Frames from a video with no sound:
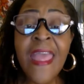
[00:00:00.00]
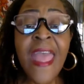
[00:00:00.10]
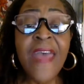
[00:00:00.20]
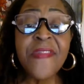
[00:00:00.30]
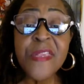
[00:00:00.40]

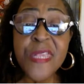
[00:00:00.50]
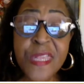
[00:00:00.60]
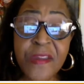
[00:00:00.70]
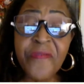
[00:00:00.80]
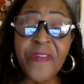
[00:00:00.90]
And this
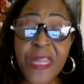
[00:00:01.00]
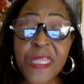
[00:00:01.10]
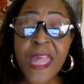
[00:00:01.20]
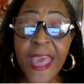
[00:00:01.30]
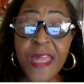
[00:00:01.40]
series
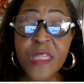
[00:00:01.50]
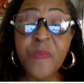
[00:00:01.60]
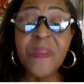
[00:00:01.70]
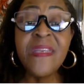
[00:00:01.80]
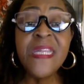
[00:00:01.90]
has
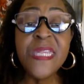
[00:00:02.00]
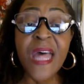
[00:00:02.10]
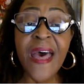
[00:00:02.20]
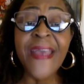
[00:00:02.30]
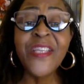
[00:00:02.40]
been
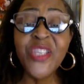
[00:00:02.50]
designed